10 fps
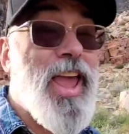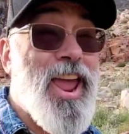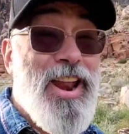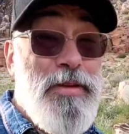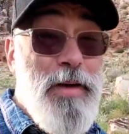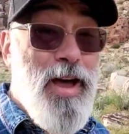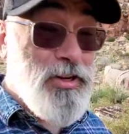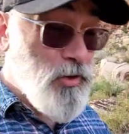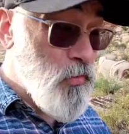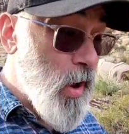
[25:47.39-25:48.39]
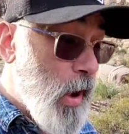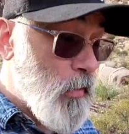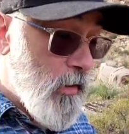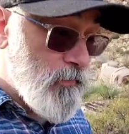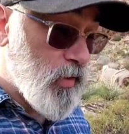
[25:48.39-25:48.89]
I can't imagine
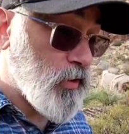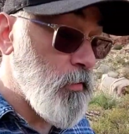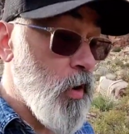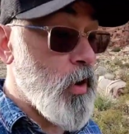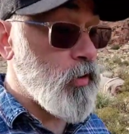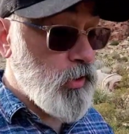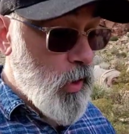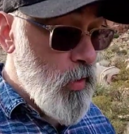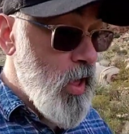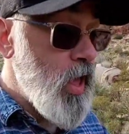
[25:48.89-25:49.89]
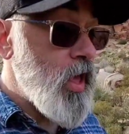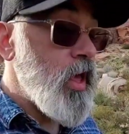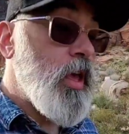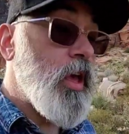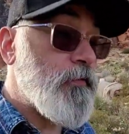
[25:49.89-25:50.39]
how I'll feel tomorrow. So
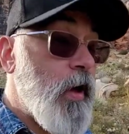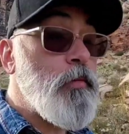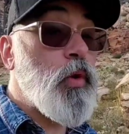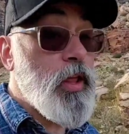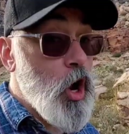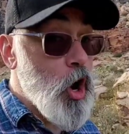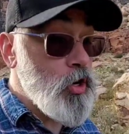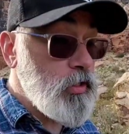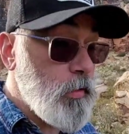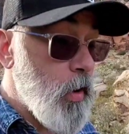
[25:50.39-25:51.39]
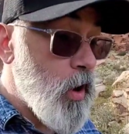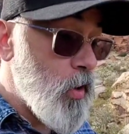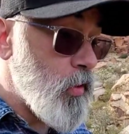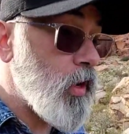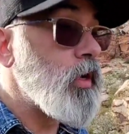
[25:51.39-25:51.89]
if I'm really hurting
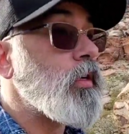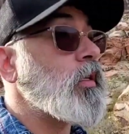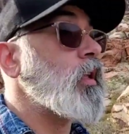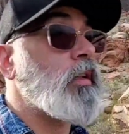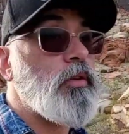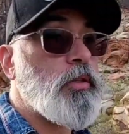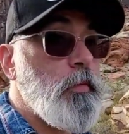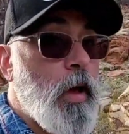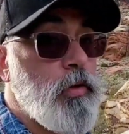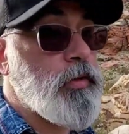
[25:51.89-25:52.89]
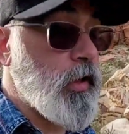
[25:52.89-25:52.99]
tomorrow, I'll do some